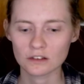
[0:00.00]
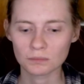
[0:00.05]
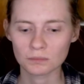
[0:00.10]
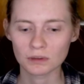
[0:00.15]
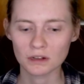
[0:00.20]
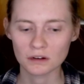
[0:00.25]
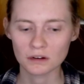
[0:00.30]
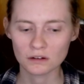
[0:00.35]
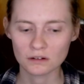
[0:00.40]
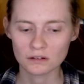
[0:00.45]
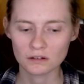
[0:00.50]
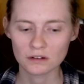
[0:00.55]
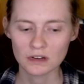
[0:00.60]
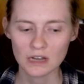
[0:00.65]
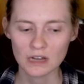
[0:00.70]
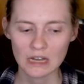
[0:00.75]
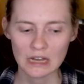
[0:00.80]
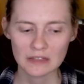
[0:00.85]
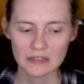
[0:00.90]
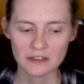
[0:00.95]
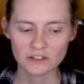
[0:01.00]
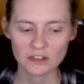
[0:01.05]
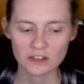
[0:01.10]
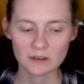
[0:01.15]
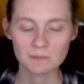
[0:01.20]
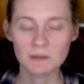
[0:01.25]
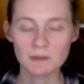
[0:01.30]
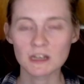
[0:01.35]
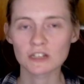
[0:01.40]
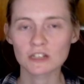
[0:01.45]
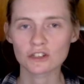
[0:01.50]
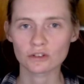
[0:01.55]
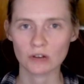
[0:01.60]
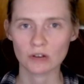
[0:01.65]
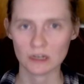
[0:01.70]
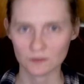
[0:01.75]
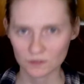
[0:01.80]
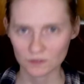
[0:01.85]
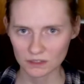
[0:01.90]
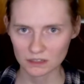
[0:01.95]
political, this
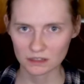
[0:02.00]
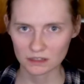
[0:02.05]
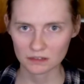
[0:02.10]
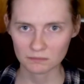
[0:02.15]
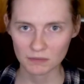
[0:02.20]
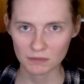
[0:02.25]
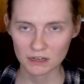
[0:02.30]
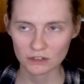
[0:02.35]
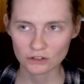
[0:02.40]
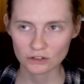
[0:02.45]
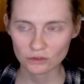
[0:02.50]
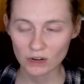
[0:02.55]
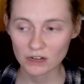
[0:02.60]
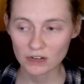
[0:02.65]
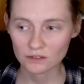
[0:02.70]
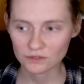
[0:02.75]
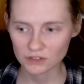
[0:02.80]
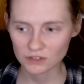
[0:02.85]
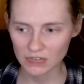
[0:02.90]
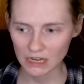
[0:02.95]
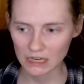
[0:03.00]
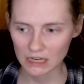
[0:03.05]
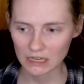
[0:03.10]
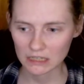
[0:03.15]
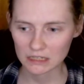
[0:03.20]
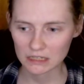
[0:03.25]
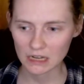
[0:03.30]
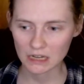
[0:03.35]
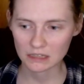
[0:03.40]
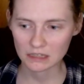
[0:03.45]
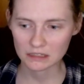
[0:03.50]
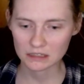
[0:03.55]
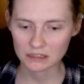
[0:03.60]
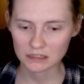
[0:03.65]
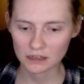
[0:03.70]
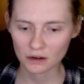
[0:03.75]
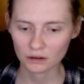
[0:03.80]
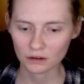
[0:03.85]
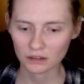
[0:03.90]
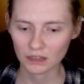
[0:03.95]
administrative administrative state, and not
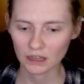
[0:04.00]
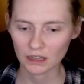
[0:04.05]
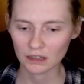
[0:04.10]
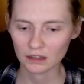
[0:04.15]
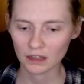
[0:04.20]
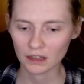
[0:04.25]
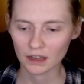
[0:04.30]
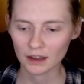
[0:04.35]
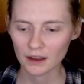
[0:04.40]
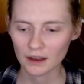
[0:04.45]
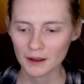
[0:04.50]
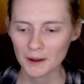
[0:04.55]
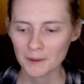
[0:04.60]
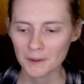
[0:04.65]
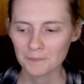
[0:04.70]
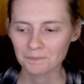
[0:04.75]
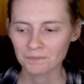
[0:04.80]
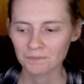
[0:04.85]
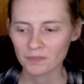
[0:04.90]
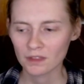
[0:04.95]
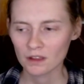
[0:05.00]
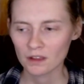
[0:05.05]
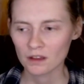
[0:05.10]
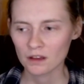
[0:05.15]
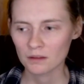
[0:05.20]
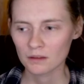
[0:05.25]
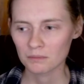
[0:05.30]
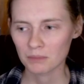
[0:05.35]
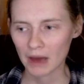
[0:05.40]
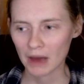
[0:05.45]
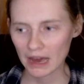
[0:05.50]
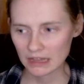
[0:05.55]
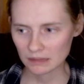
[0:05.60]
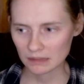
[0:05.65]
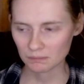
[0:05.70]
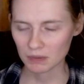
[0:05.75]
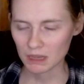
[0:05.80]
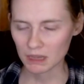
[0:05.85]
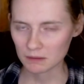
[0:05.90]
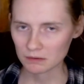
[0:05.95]
necessarily like by the
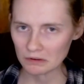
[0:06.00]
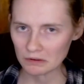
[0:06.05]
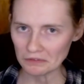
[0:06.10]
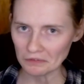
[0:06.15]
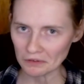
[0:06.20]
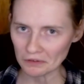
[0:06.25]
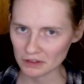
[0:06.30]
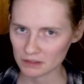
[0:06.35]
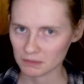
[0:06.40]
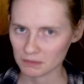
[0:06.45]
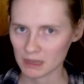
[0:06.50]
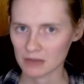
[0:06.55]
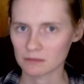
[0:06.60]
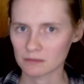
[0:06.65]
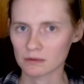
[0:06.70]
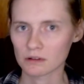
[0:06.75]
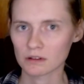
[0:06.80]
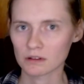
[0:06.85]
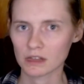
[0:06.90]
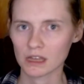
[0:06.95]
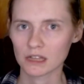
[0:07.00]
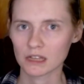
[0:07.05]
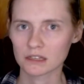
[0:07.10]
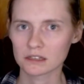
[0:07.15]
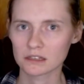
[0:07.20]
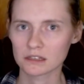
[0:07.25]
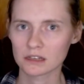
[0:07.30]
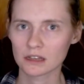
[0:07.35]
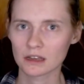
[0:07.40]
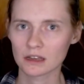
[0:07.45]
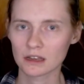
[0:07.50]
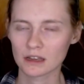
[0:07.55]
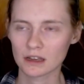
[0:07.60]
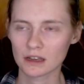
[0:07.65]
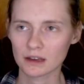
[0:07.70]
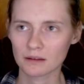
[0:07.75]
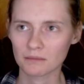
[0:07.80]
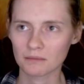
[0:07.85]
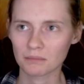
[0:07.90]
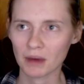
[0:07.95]
people for the people. It's
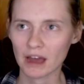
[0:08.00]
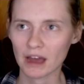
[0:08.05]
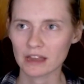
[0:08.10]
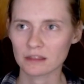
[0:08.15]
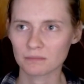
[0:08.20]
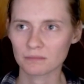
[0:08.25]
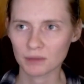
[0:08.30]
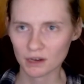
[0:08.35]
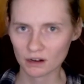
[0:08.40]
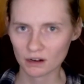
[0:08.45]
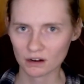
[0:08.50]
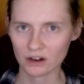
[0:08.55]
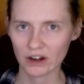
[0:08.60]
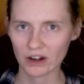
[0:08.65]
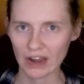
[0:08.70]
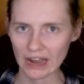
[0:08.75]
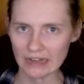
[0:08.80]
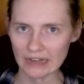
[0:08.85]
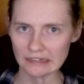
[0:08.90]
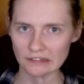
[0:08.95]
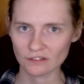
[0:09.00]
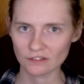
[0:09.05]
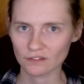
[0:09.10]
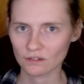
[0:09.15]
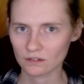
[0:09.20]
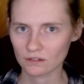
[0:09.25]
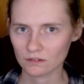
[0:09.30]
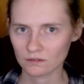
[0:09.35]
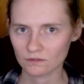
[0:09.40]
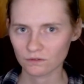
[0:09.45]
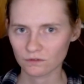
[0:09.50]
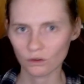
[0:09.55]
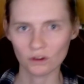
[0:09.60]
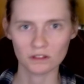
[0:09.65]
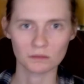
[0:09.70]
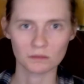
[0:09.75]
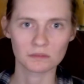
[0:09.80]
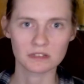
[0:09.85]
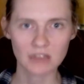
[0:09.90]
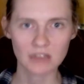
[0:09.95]
by the bureaucrats for
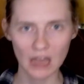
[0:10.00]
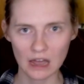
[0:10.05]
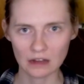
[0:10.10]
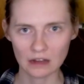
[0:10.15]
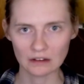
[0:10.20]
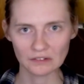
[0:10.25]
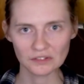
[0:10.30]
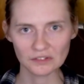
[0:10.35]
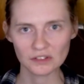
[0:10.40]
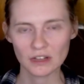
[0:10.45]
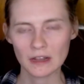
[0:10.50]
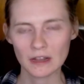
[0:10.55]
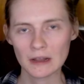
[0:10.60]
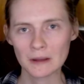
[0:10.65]
themselves,